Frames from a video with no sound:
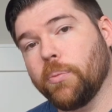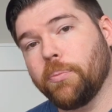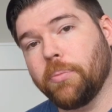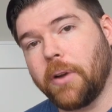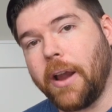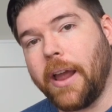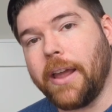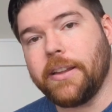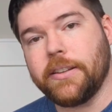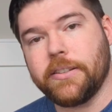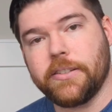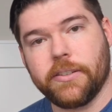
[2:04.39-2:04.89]

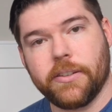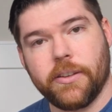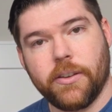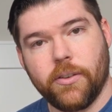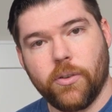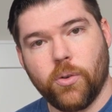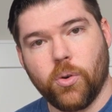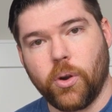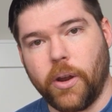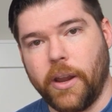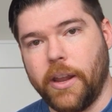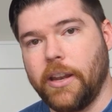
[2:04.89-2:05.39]
bright,
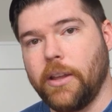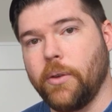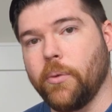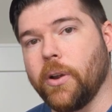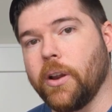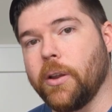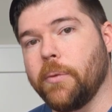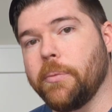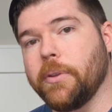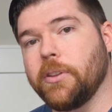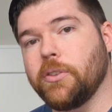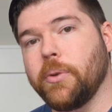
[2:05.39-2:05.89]
or
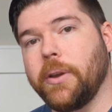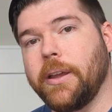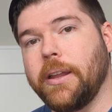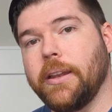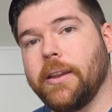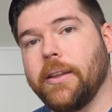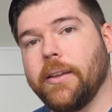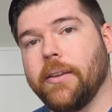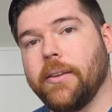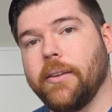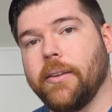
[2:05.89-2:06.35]
anywhere in between.